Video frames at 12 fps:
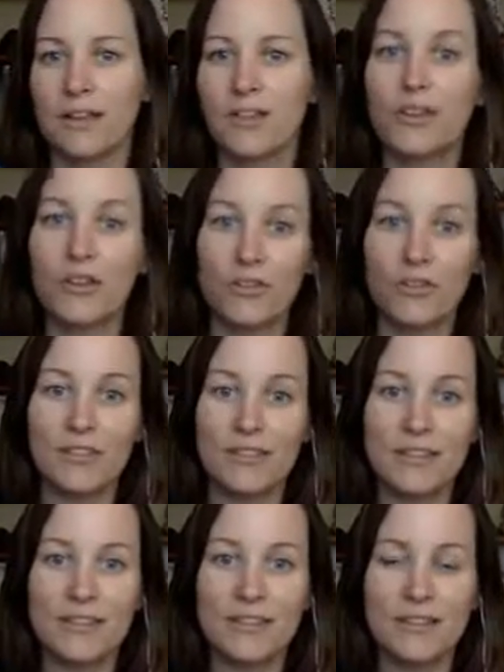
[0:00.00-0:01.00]
learn
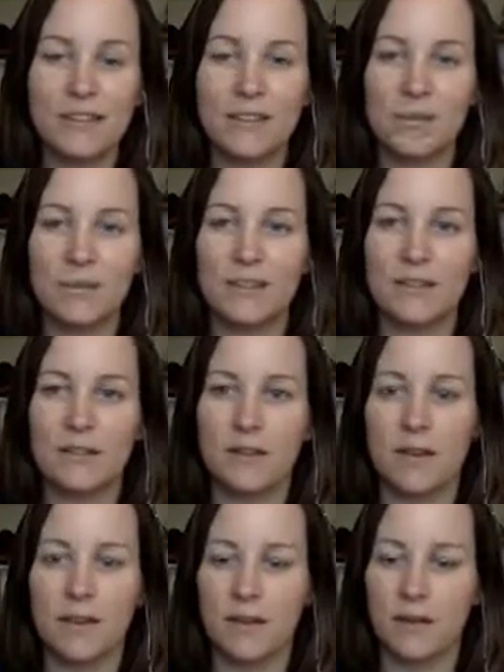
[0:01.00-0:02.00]
this. It was
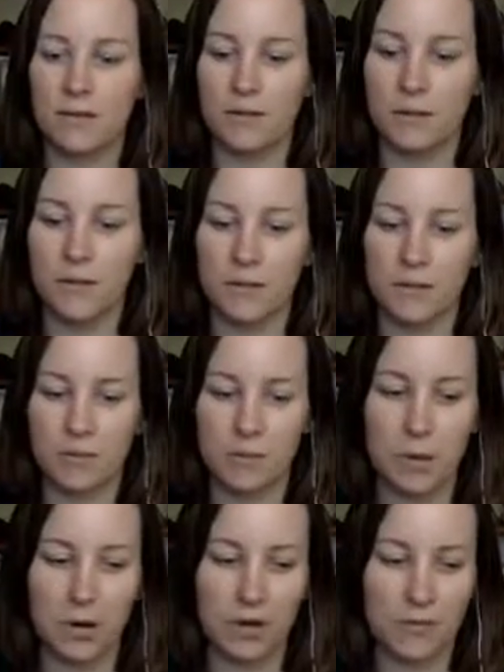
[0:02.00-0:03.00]
something that was
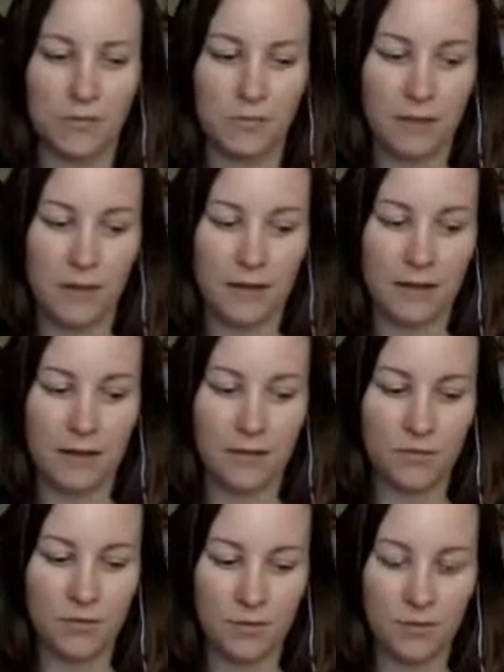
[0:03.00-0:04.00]
part of my
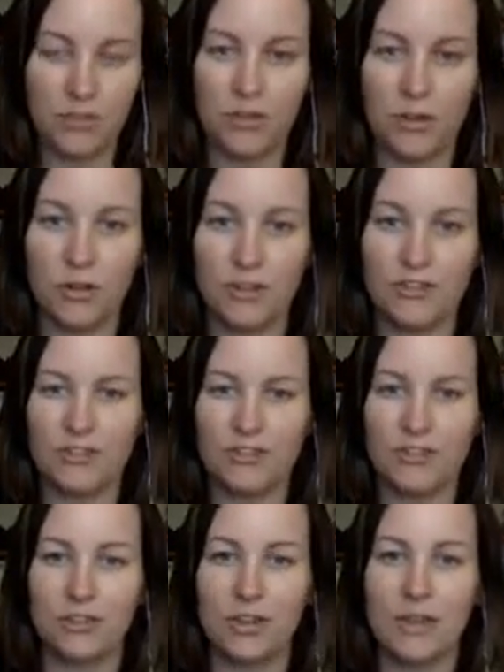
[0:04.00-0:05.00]
first yoga
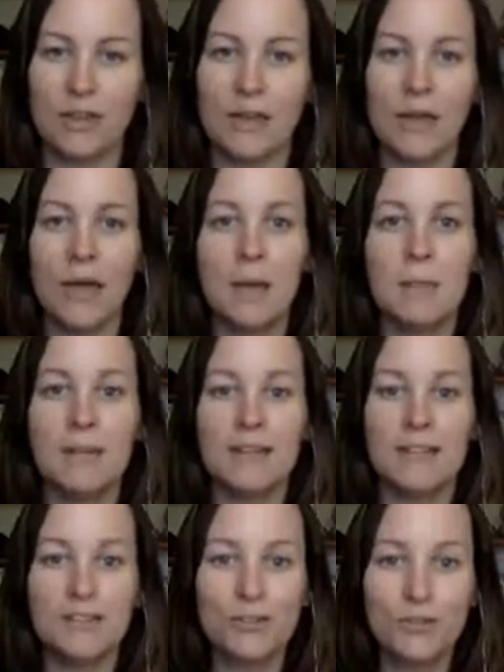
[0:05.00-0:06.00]
teacher training, but
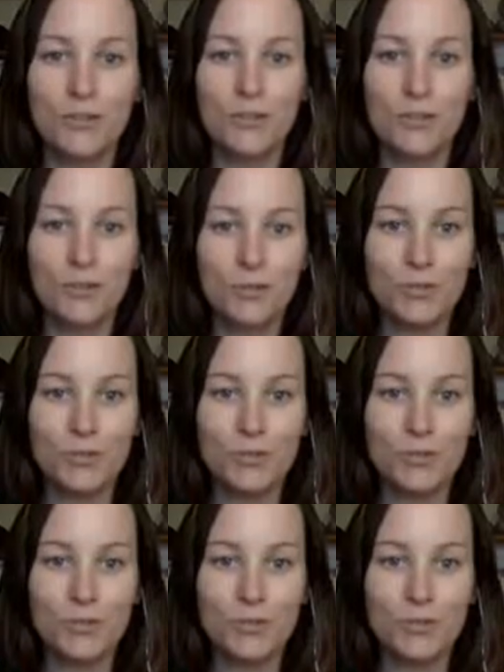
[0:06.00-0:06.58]
I do know.